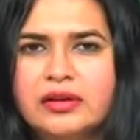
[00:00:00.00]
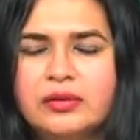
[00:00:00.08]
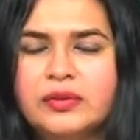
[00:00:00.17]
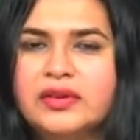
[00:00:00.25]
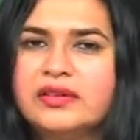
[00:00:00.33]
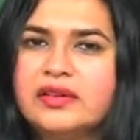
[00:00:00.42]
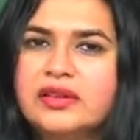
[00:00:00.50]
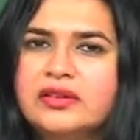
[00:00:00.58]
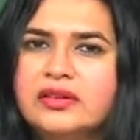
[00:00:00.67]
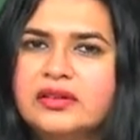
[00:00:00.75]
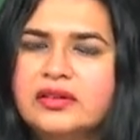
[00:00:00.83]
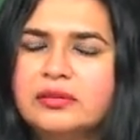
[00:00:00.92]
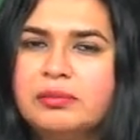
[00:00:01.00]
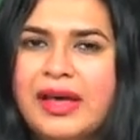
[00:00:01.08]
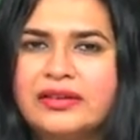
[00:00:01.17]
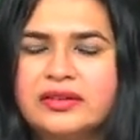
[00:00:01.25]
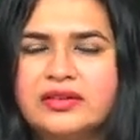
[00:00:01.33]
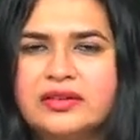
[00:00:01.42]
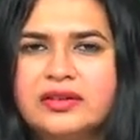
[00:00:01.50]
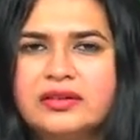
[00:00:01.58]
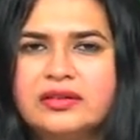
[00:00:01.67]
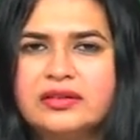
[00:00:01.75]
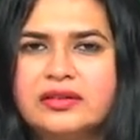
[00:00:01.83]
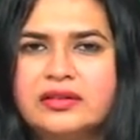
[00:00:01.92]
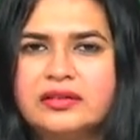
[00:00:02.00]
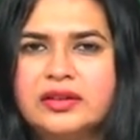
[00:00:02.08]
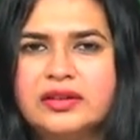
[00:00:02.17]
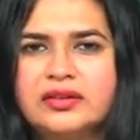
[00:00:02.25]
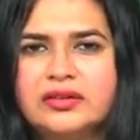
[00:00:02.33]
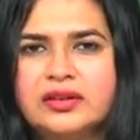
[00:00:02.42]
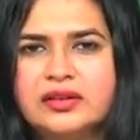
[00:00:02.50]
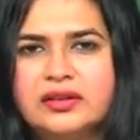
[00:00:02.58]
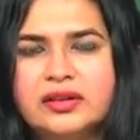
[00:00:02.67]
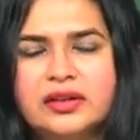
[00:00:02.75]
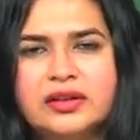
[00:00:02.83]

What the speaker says: with certain passages, certain